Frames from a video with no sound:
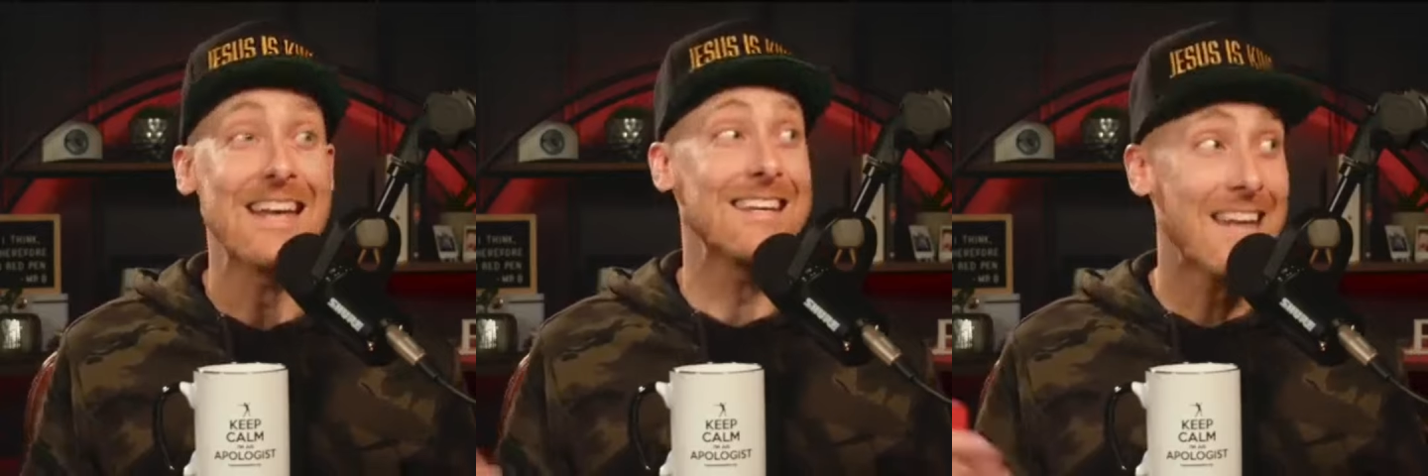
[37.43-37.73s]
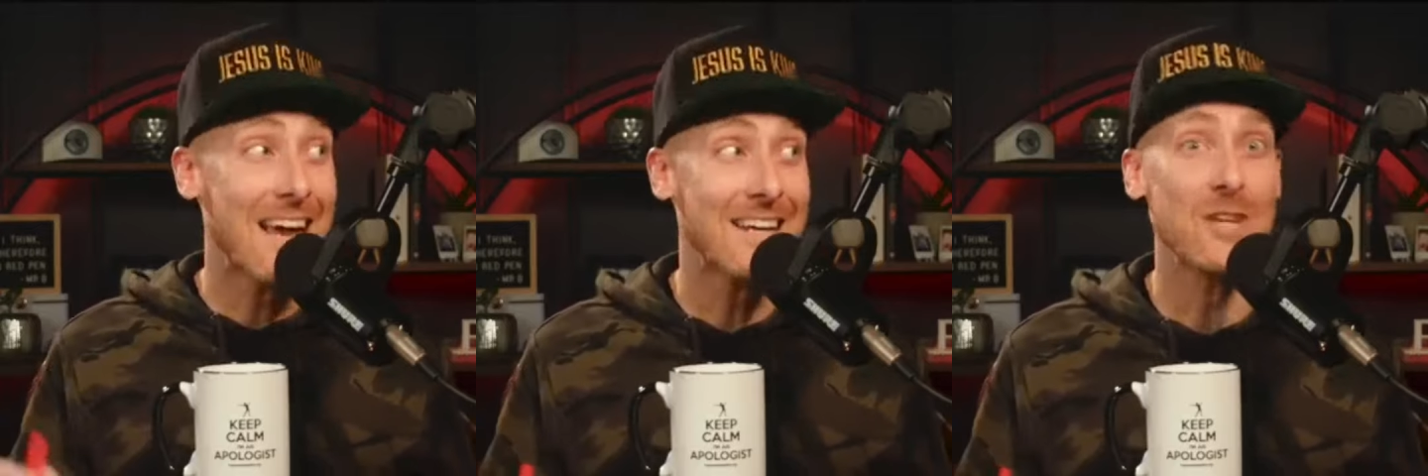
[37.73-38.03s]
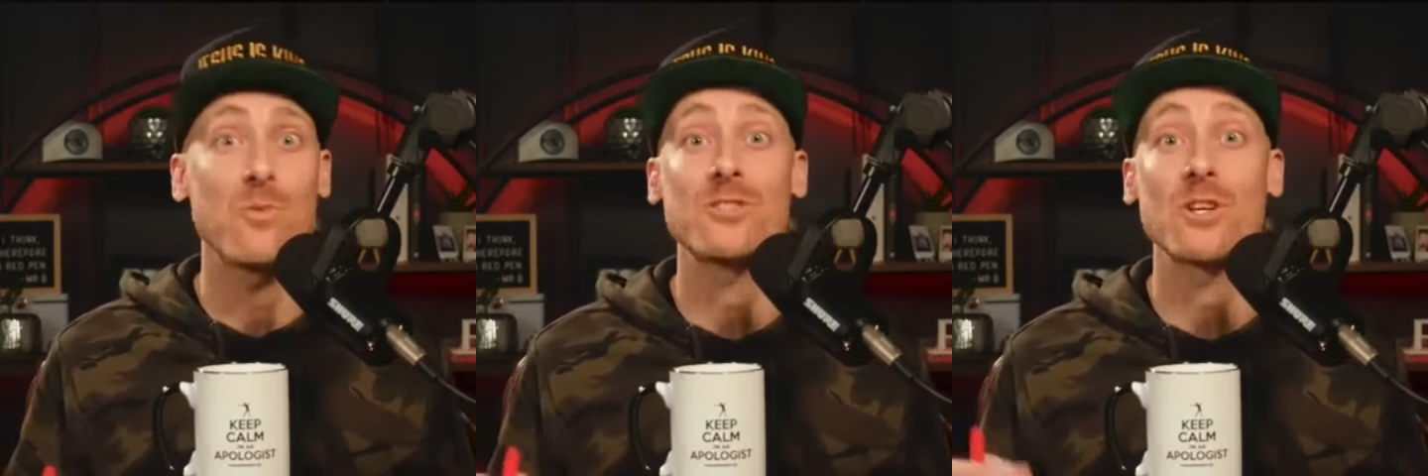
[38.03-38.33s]
yet
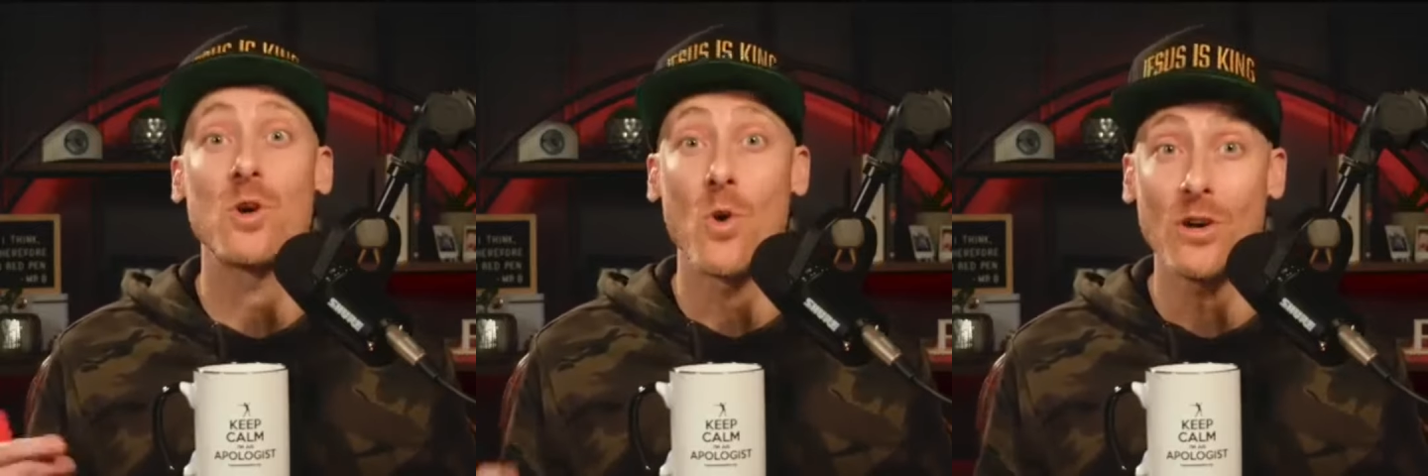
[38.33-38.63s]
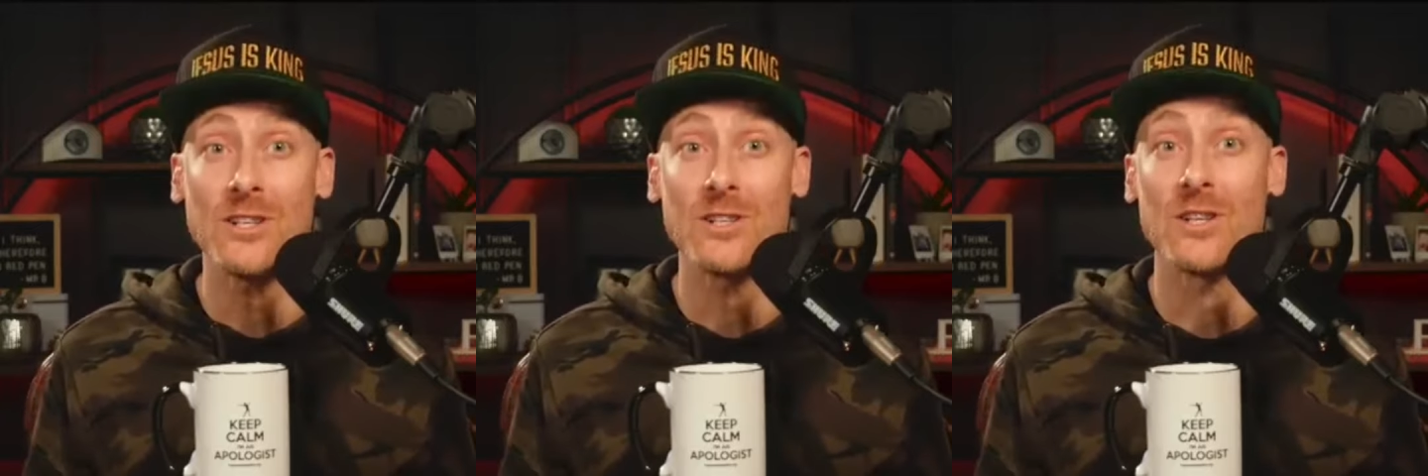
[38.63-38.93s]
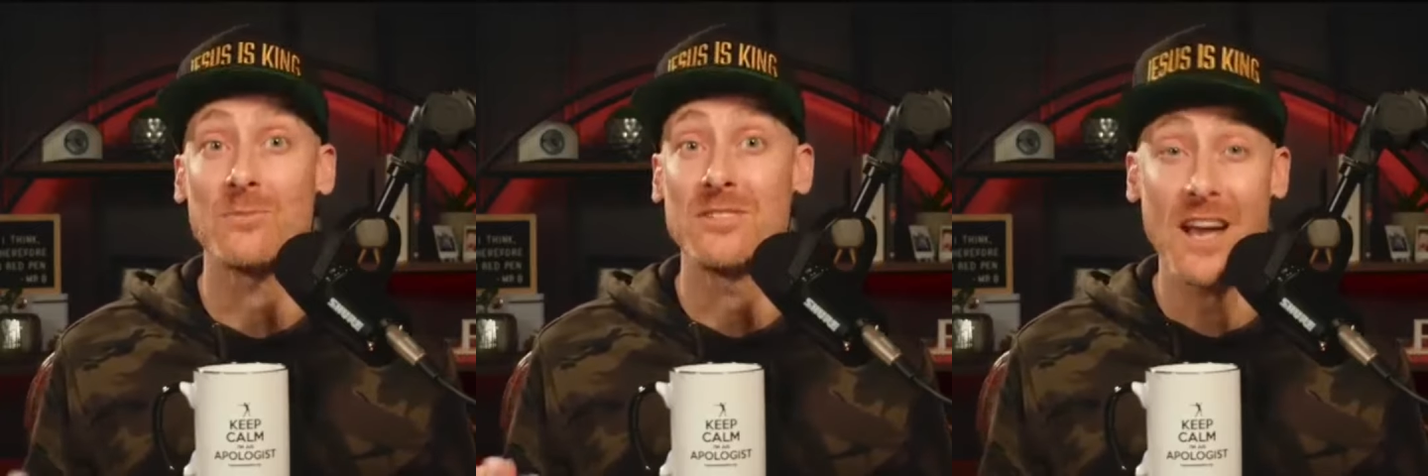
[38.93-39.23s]
it was according to
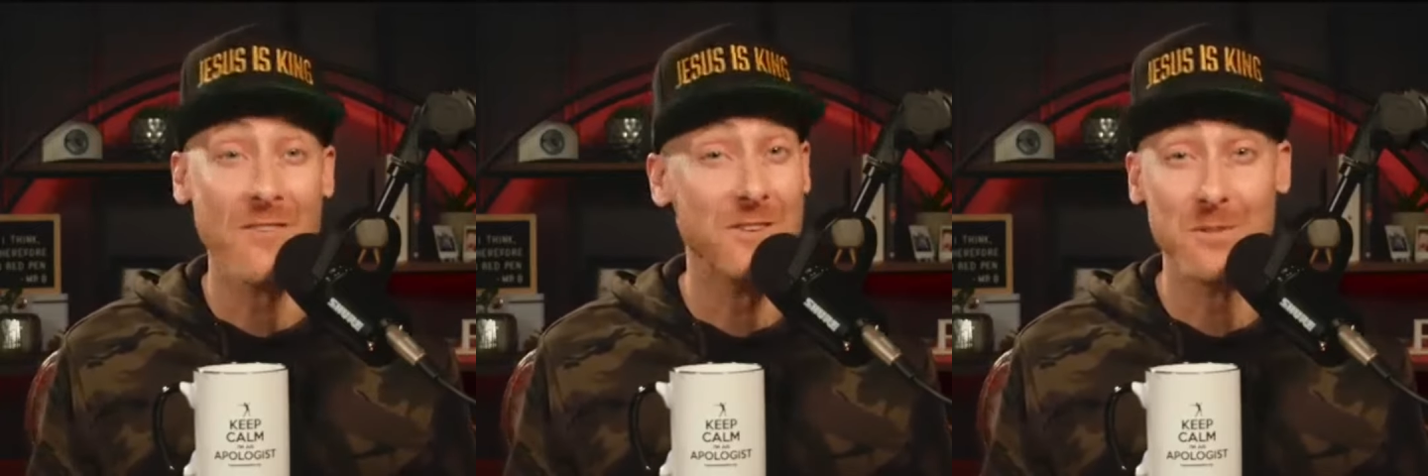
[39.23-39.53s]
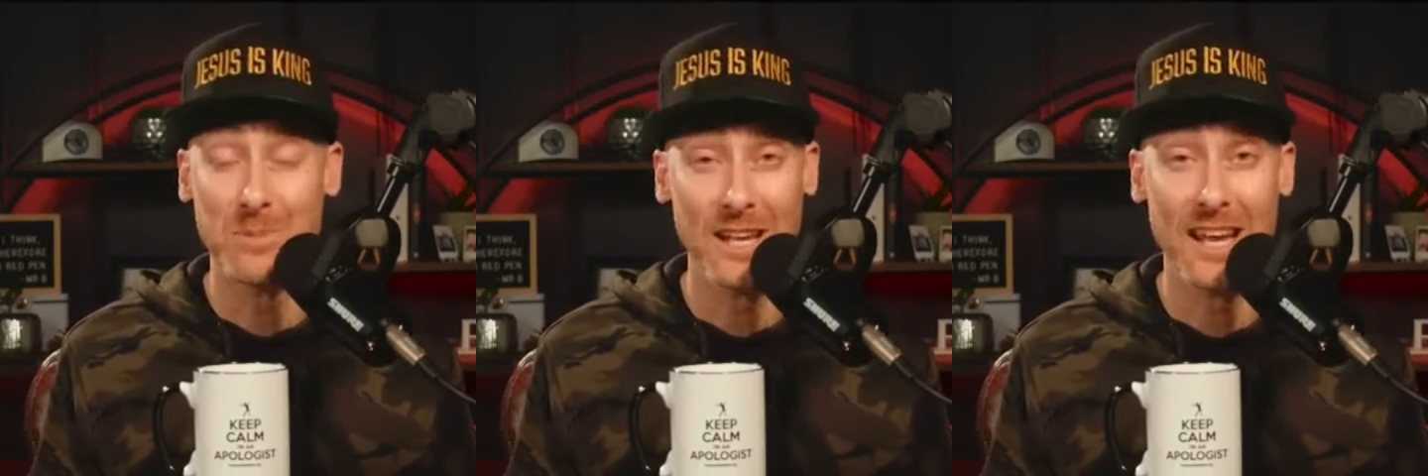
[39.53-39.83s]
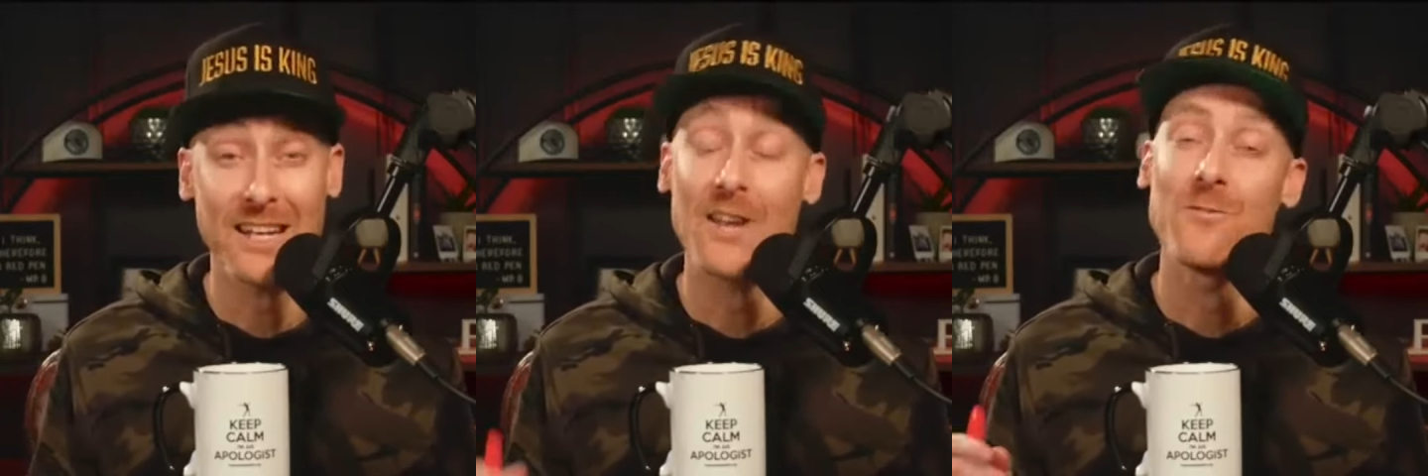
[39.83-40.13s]
the definite
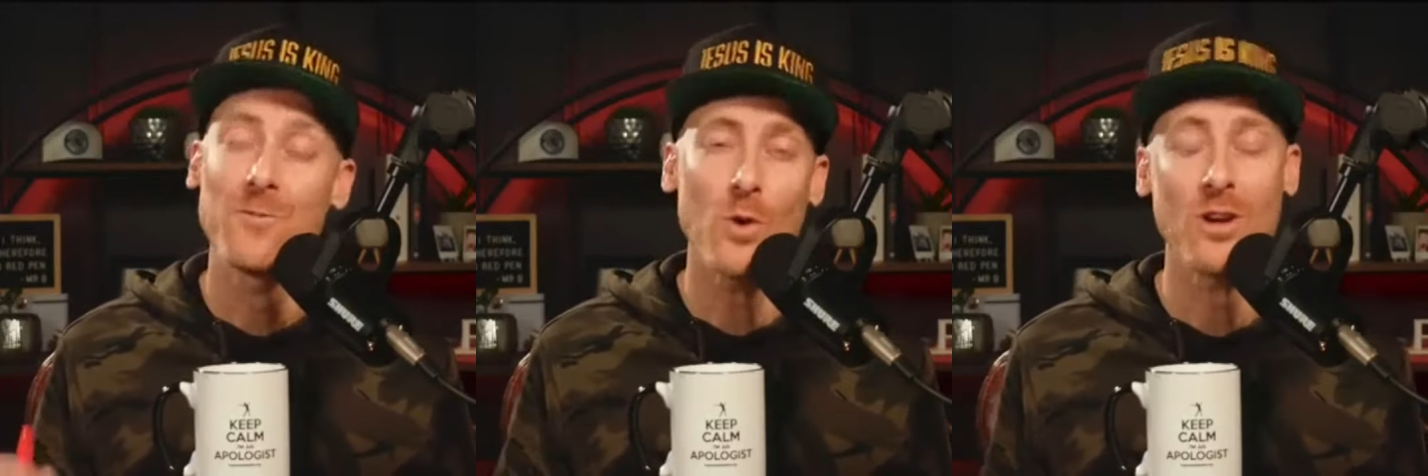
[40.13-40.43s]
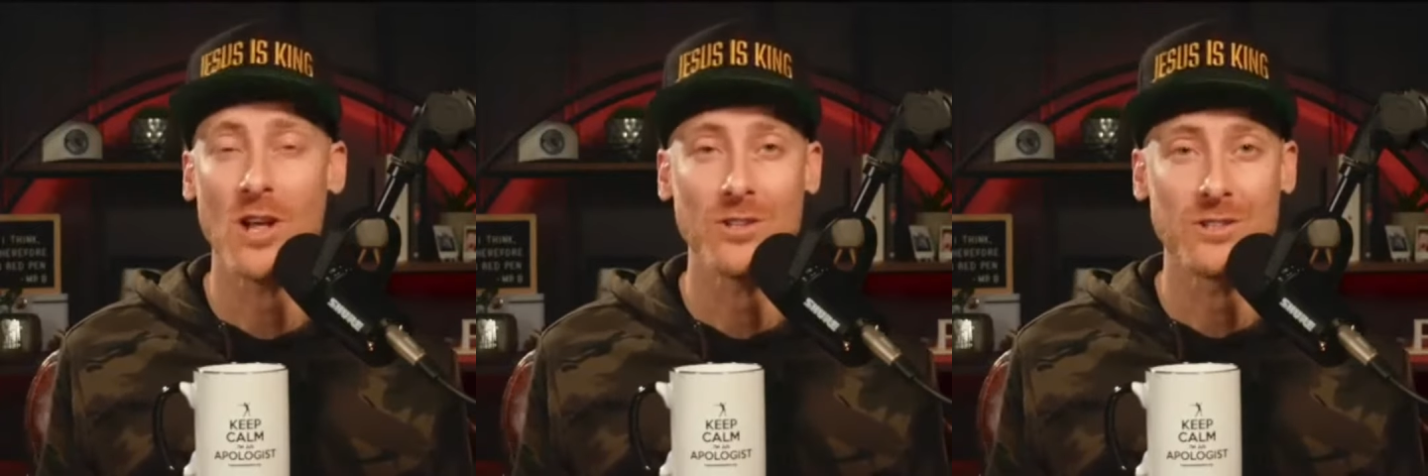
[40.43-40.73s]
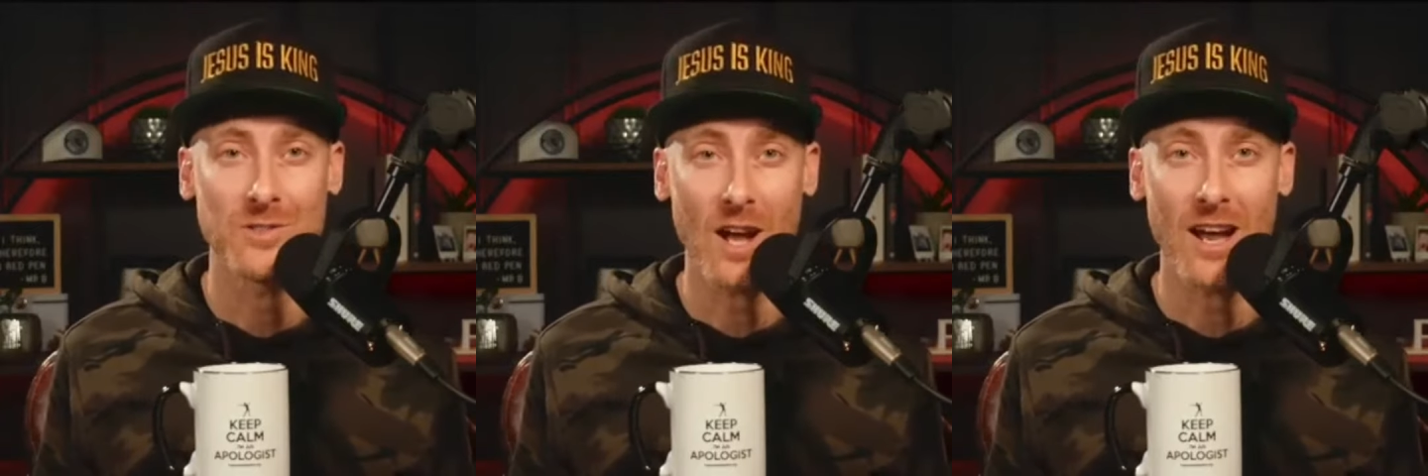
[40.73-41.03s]
plan and foreknowledge
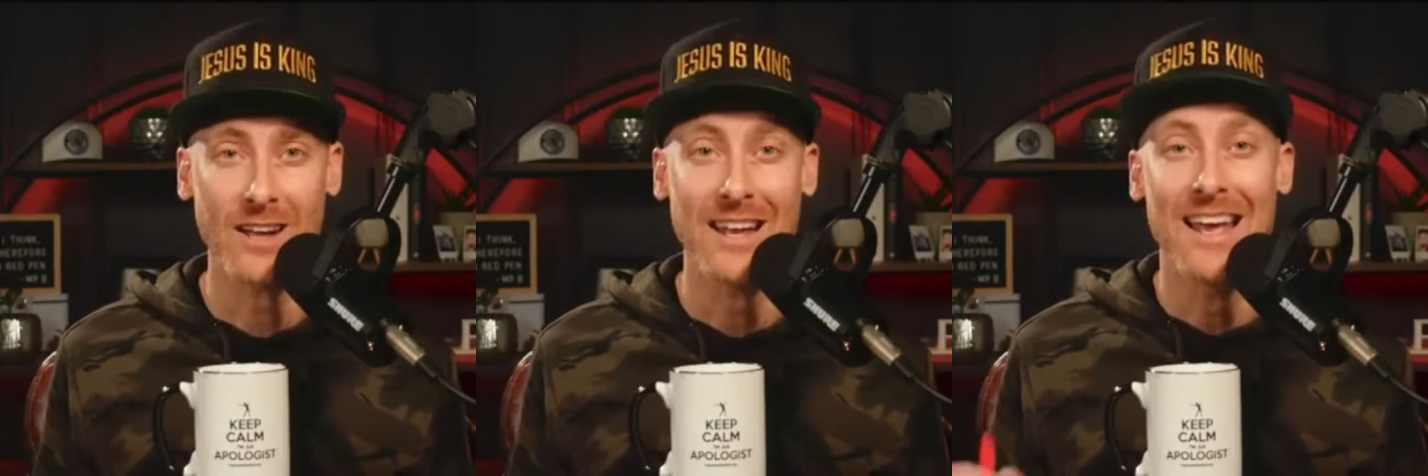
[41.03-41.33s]
of God,